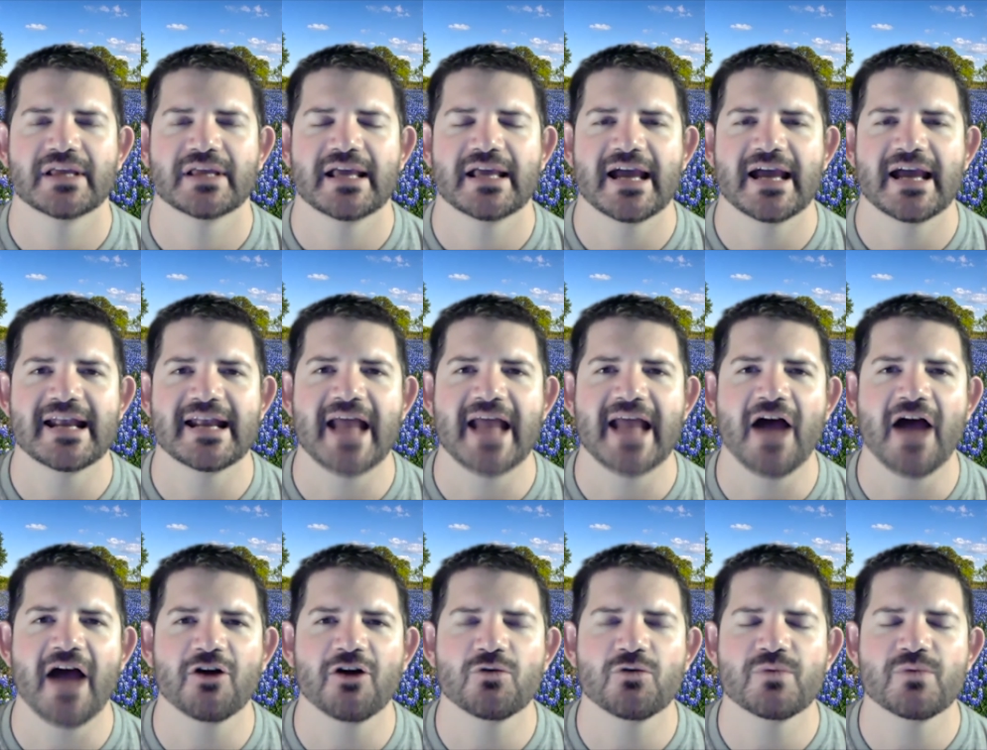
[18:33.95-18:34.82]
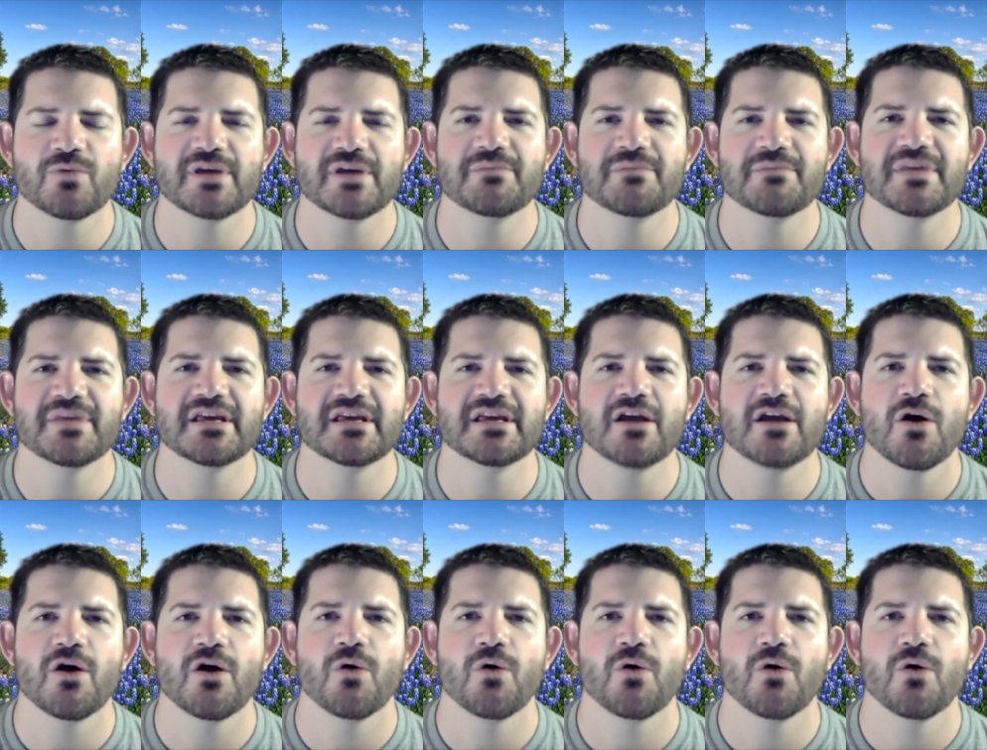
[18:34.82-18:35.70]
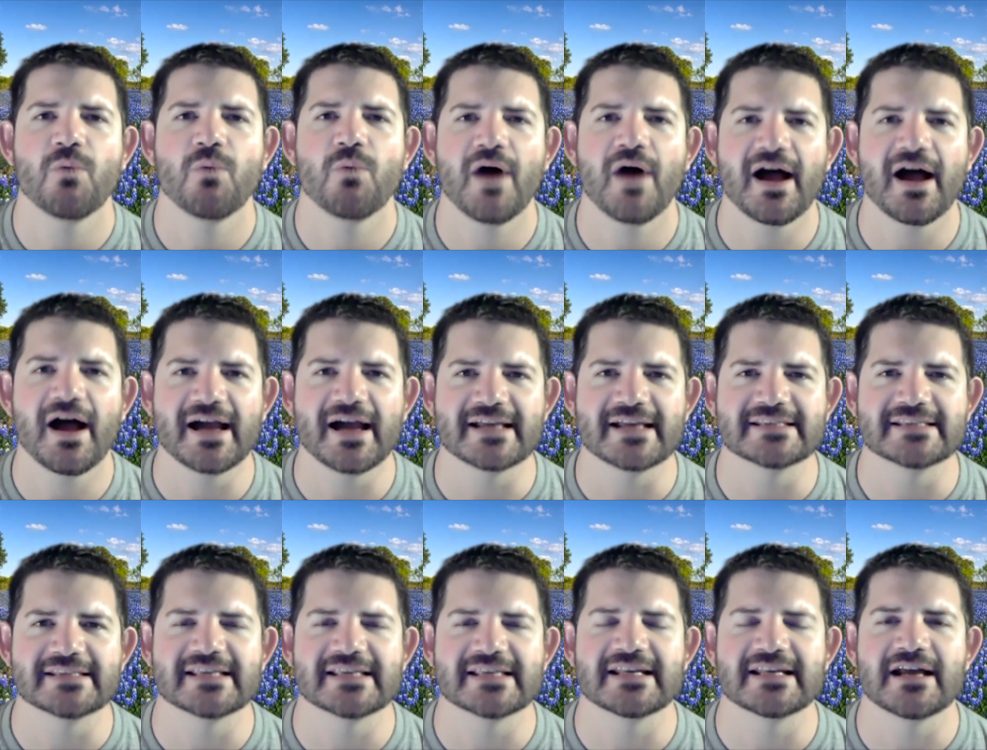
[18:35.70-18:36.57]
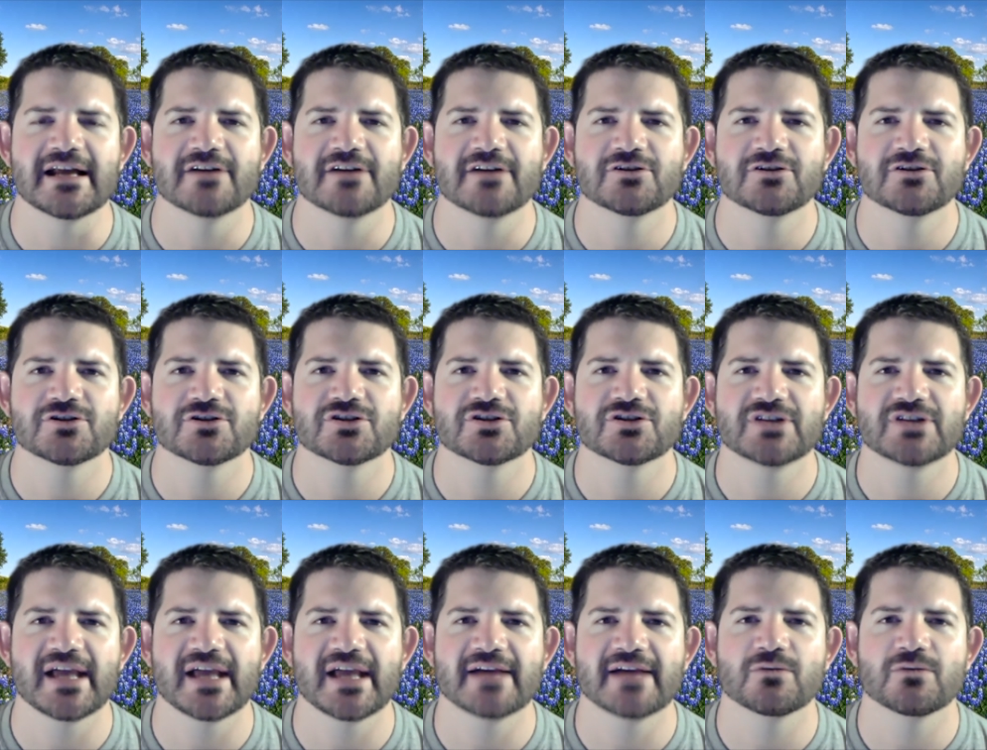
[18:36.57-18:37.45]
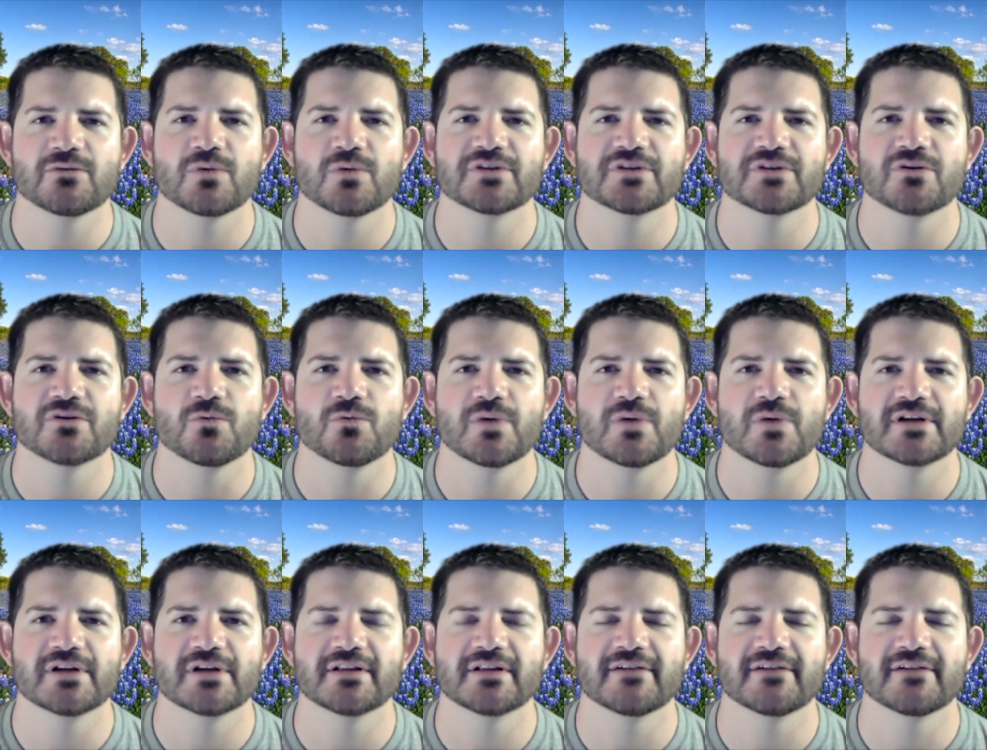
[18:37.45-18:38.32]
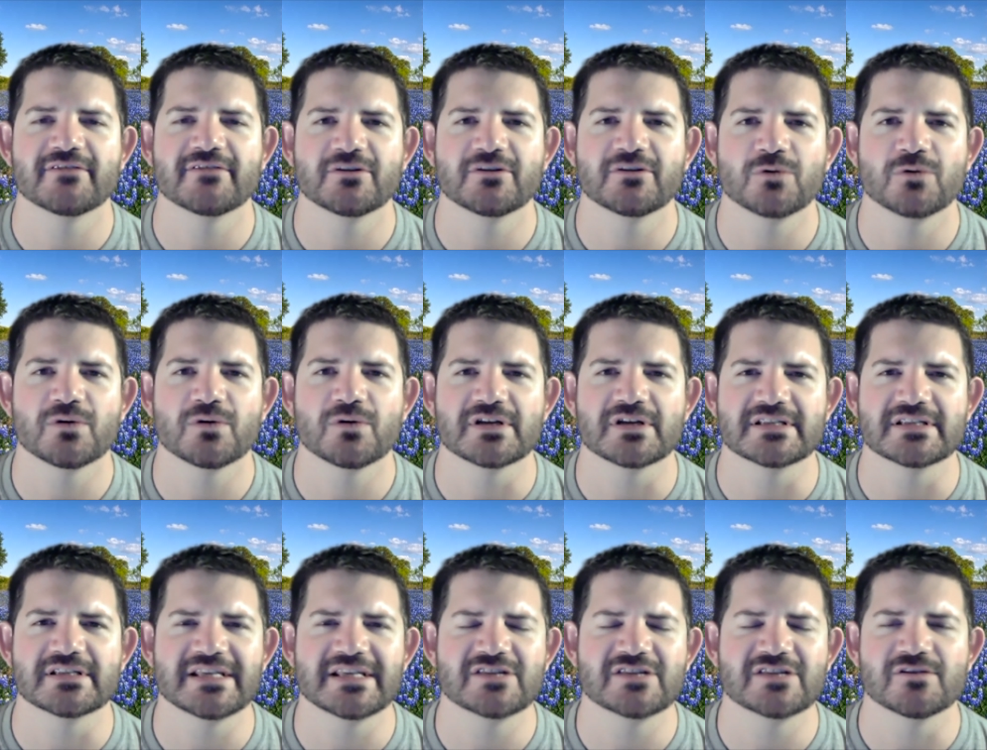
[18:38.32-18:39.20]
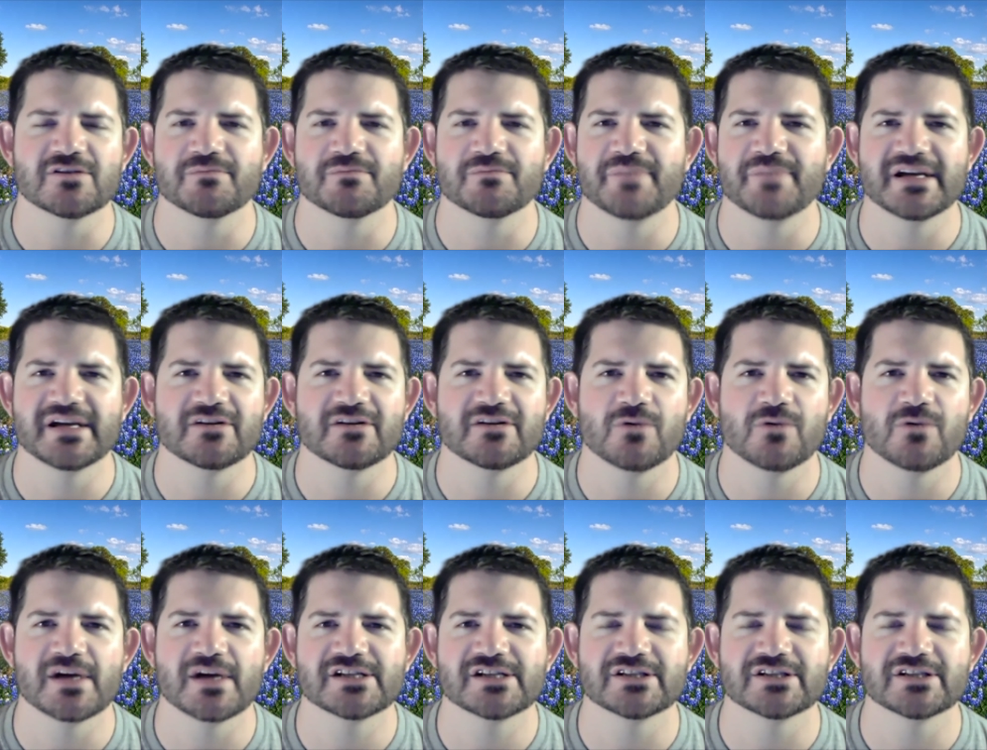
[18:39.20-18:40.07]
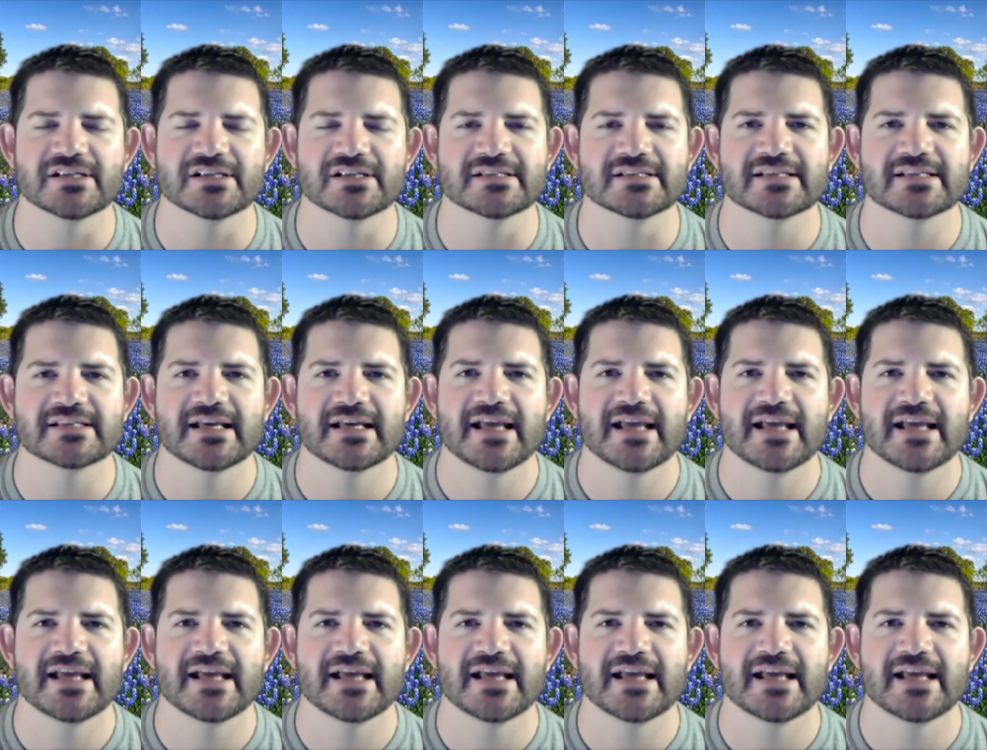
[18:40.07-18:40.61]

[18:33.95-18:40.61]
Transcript: And how do we be wise and understand what the will of the Lord is? These are big questions.